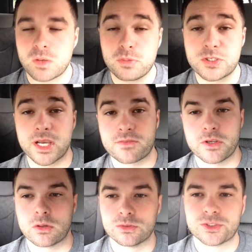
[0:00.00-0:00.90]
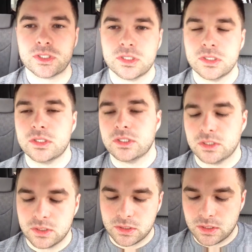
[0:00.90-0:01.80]
protect vehicles,
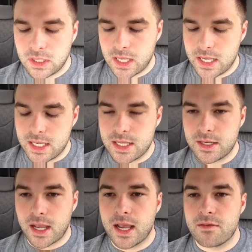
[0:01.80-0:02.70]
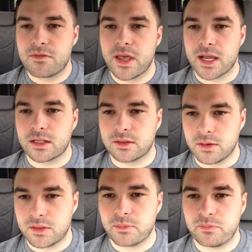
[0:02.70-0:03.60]
and I have
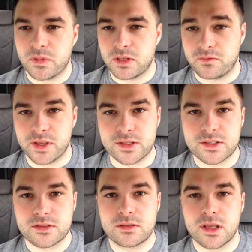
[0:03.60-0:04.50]
the defense,